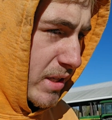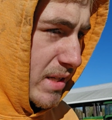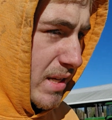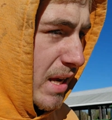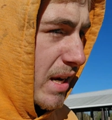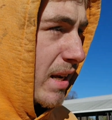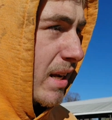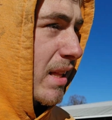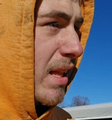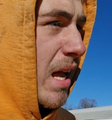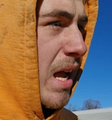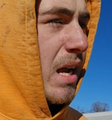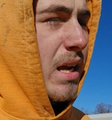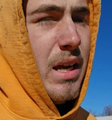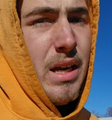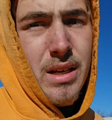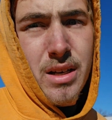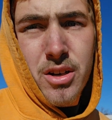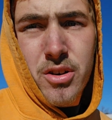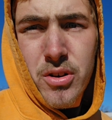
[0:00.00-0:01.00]
10 o'clock, I
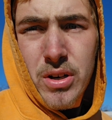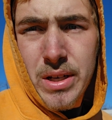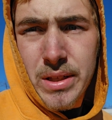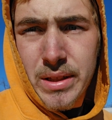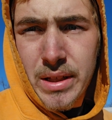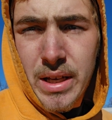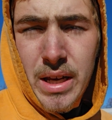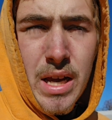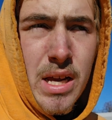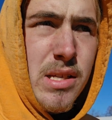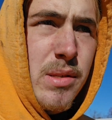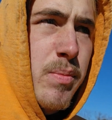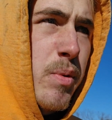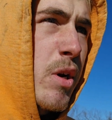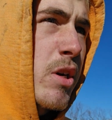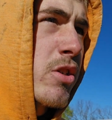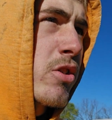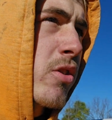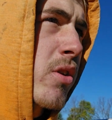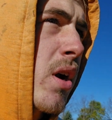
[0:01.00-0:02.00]
had to crank the gas pressure